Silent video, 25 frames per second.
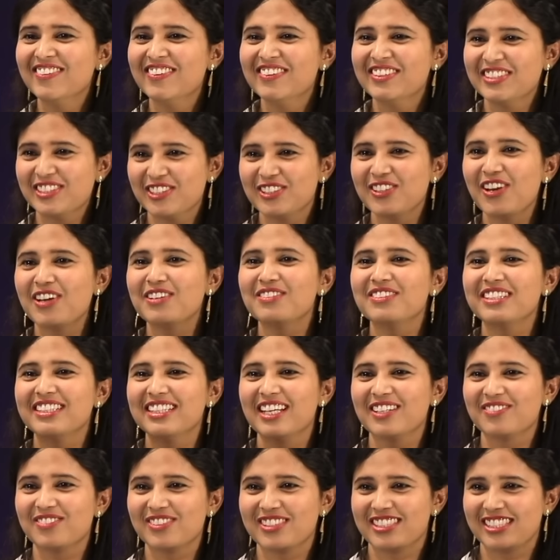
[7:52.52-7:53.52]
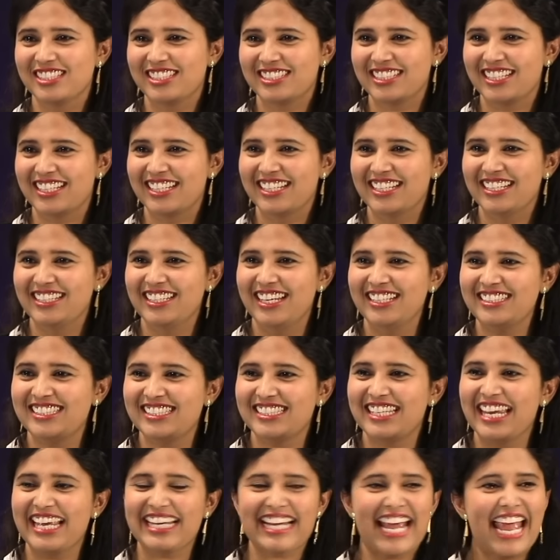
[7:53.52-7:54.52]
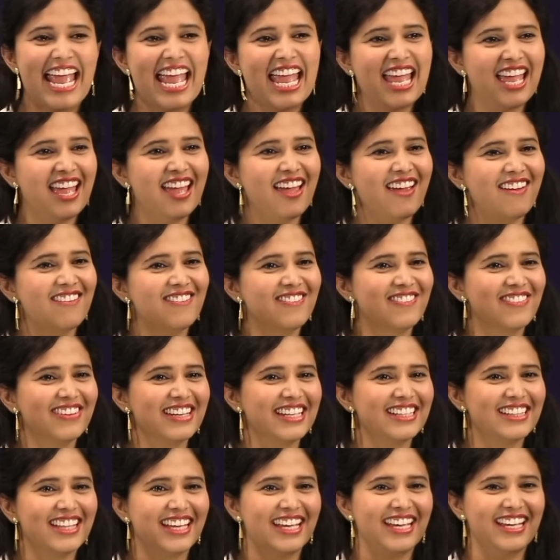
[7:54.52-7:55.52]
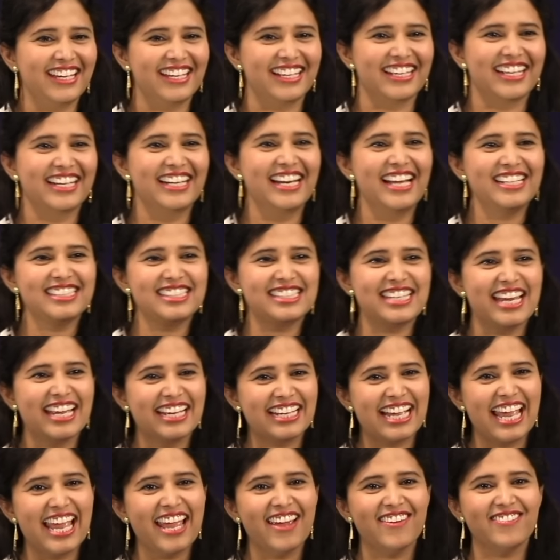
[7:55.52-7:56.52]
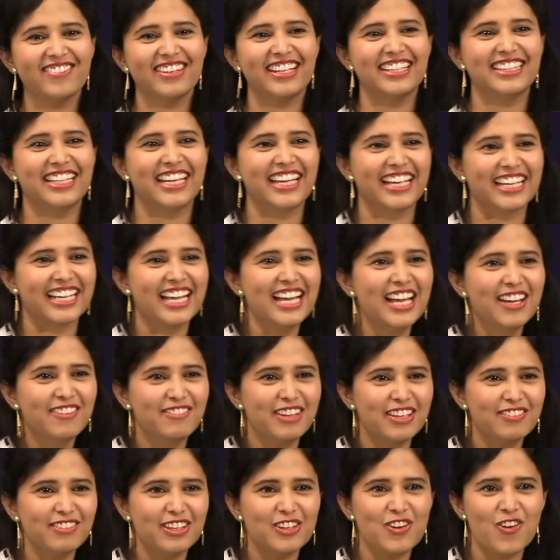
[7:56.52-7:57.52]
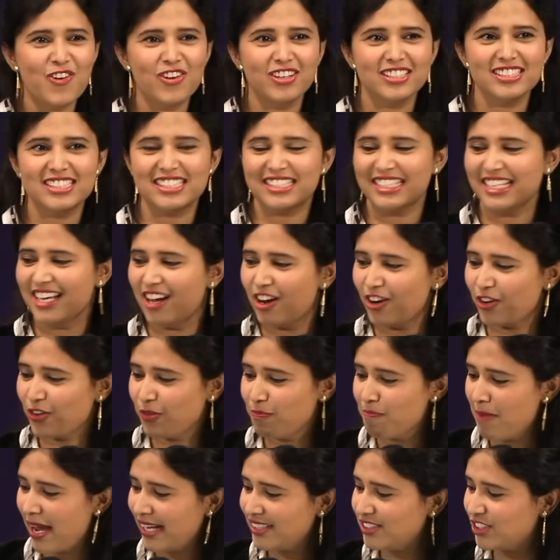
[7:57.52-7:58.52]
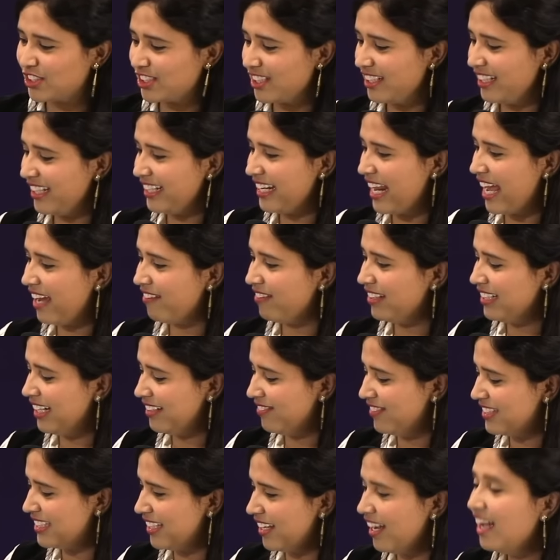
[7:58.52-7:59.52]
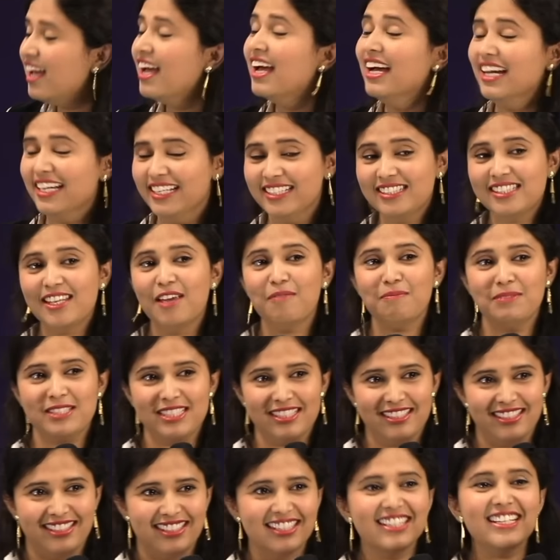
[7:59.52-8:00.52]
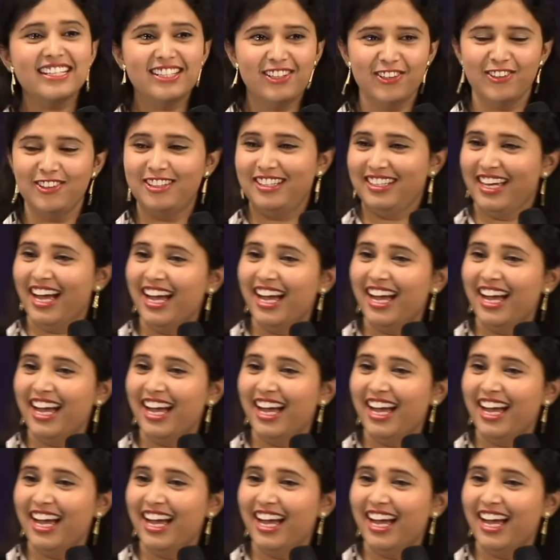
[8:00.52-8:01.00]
You should not be in that position. Let's take everything. Let's take everything. When we go and see our mansion in heaven and we say, it's empty. Good.